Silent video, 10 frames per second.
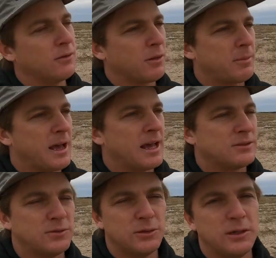over the
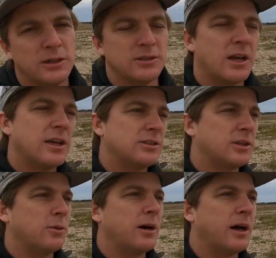past few years,
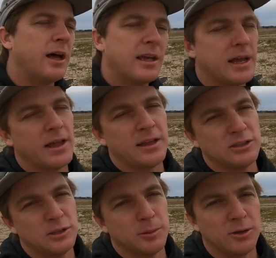so yeah, that's
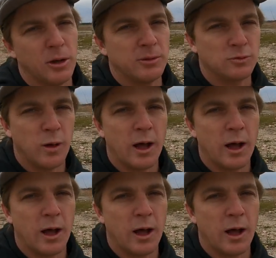super dope as